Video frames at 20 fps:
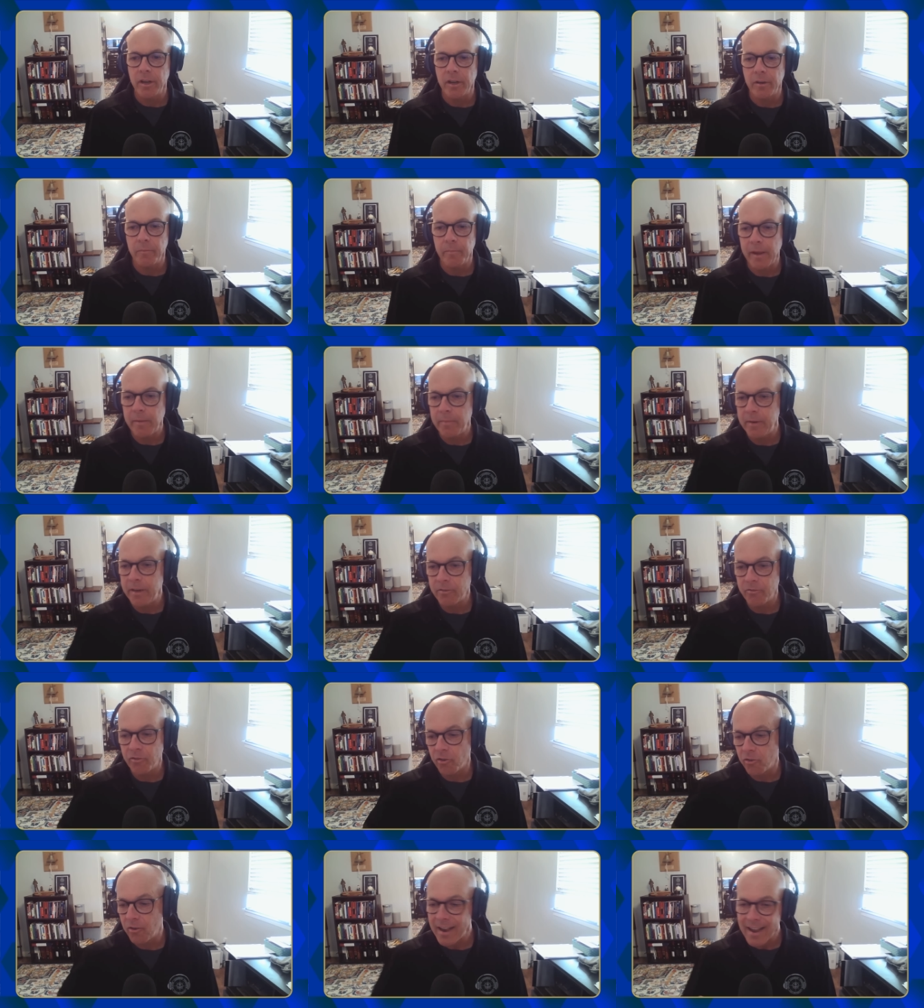maybe it's
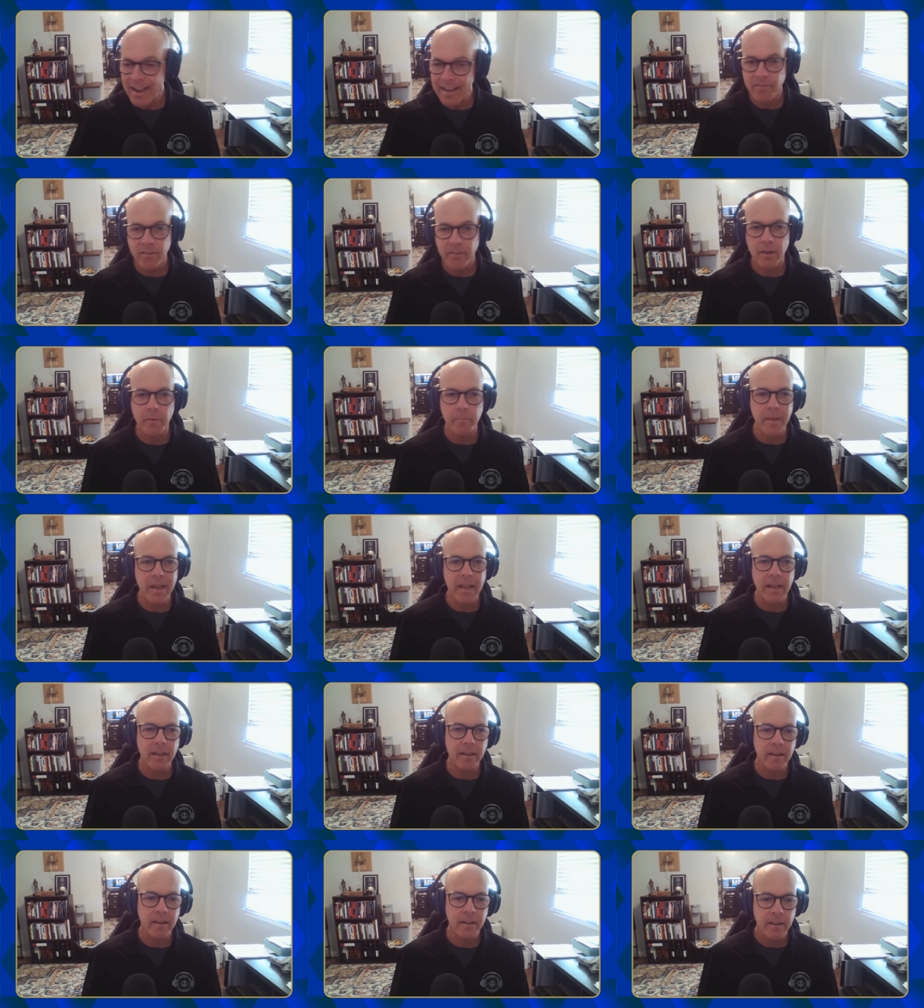your last
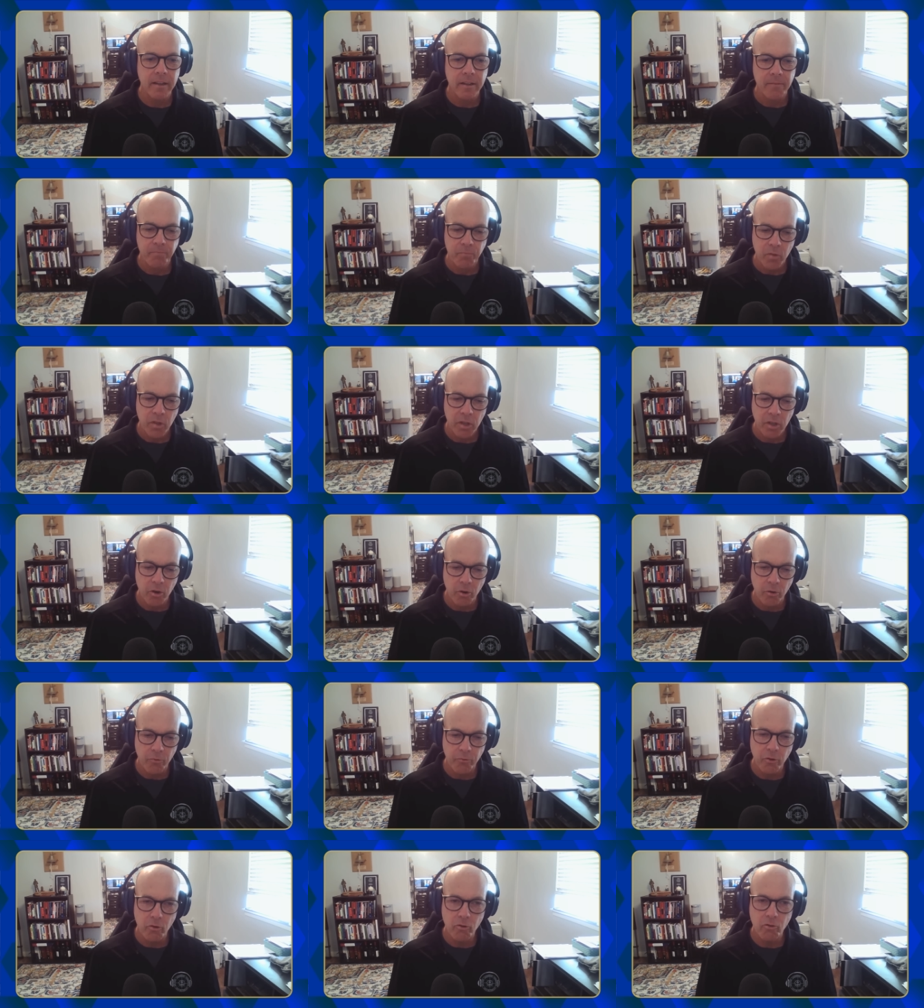command, you know,
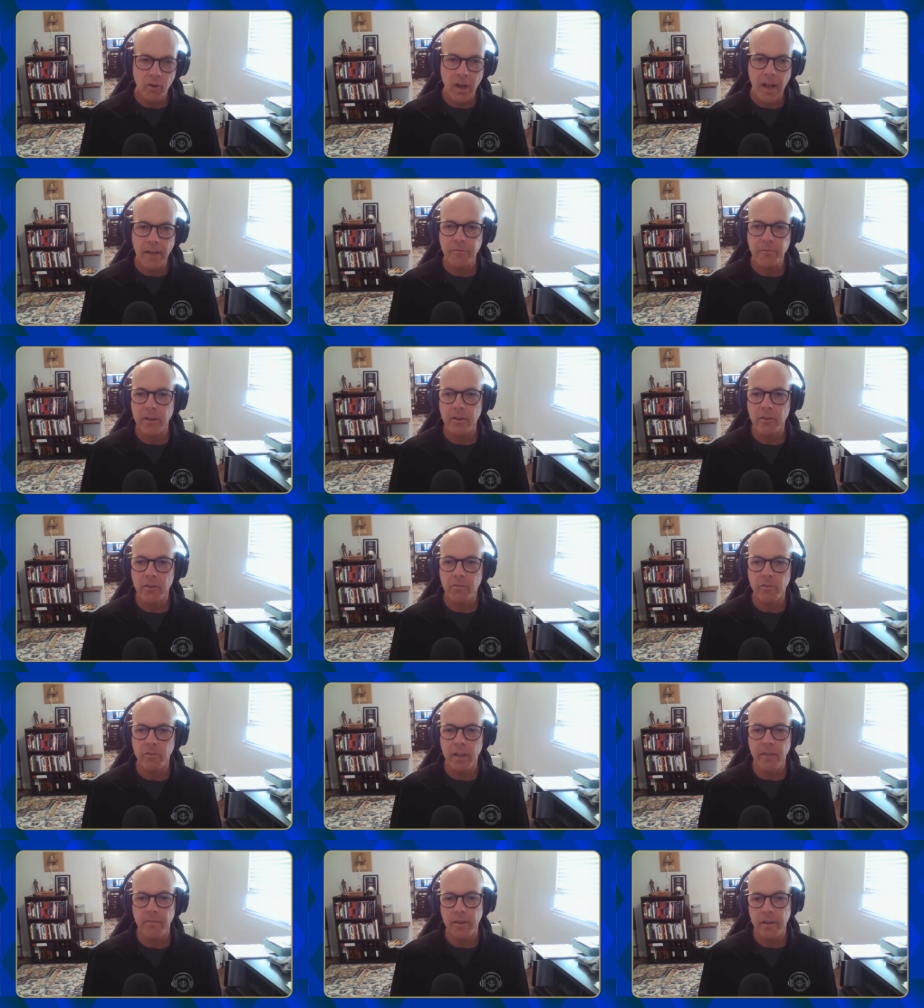if you left there
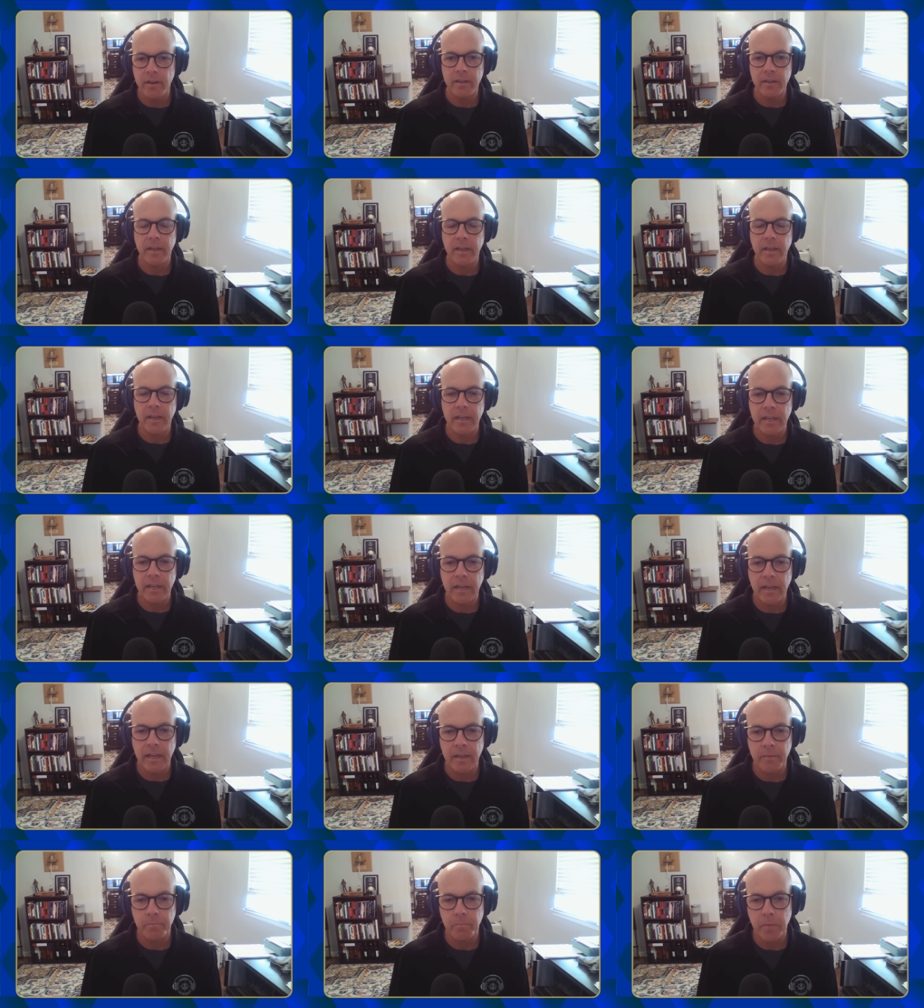leaving
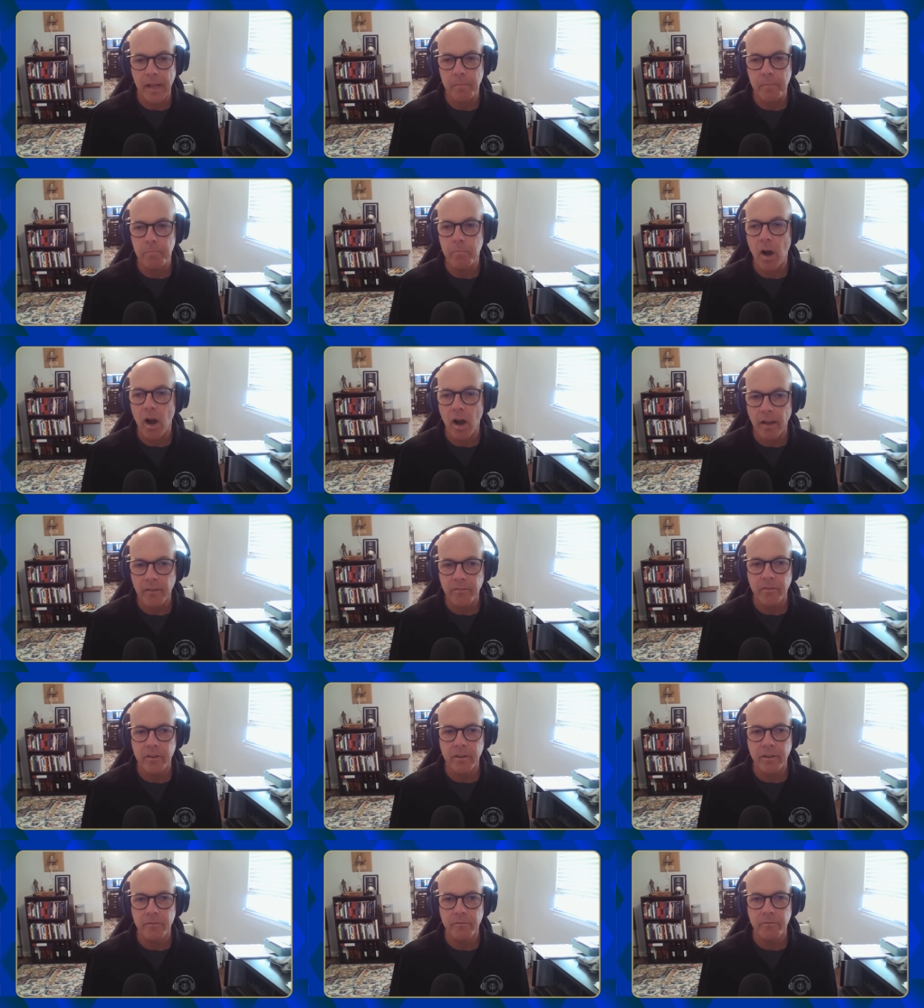a
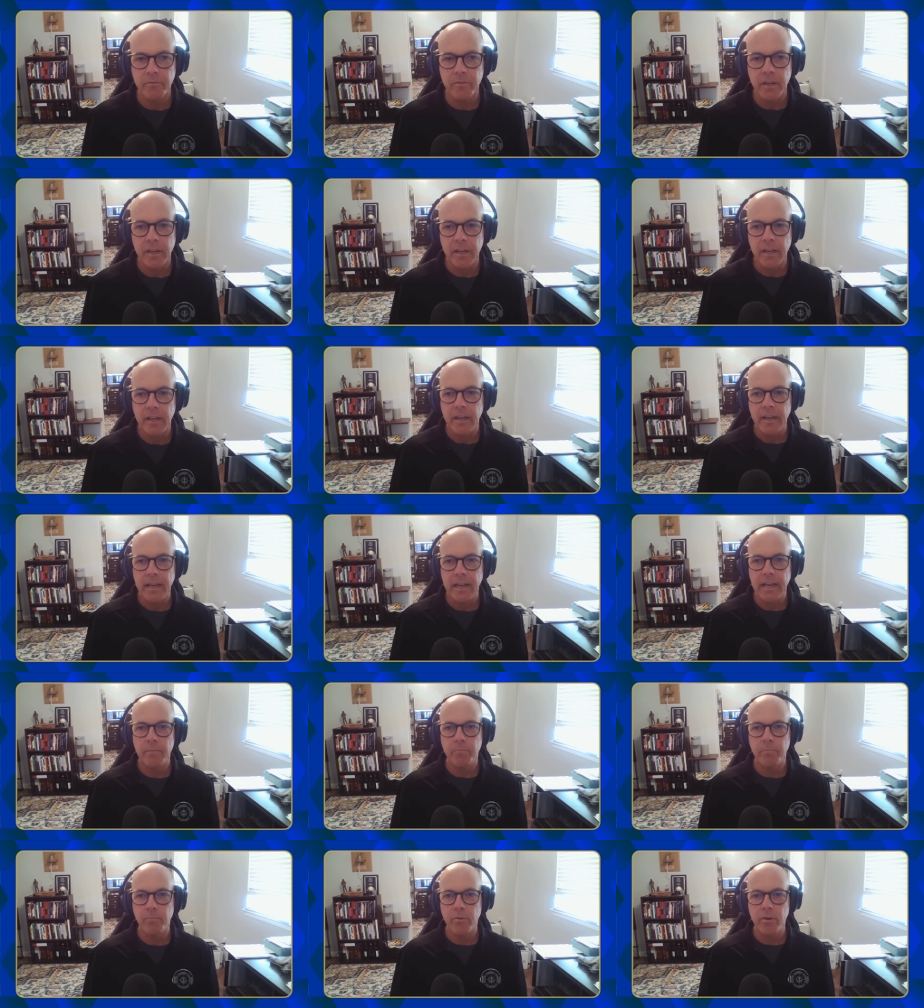positive
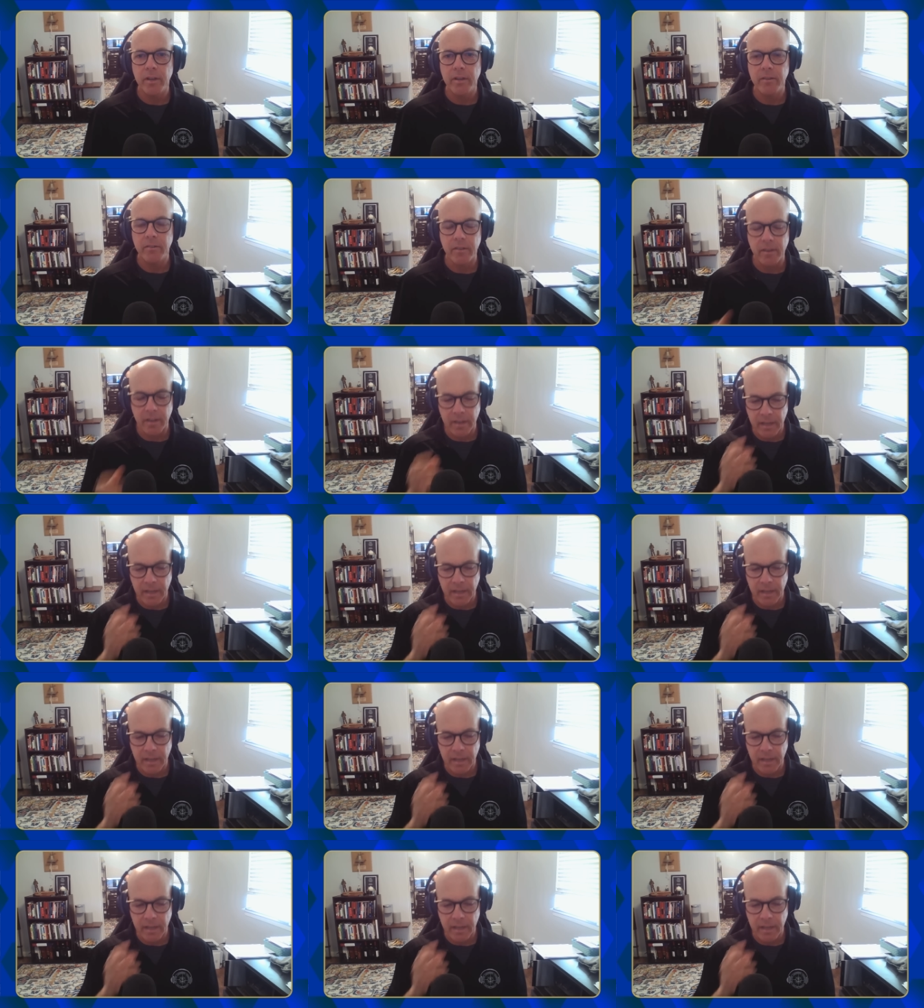imprint,